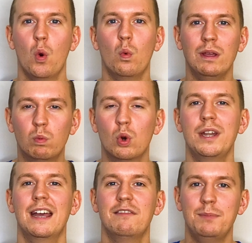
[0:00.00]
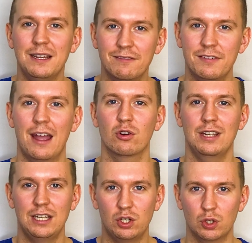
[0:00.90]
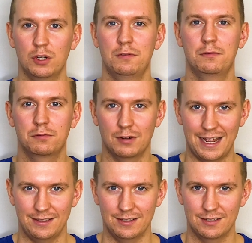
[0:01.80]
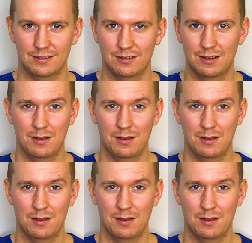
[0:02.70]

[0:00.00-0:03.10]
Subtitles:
we would have been very good friends.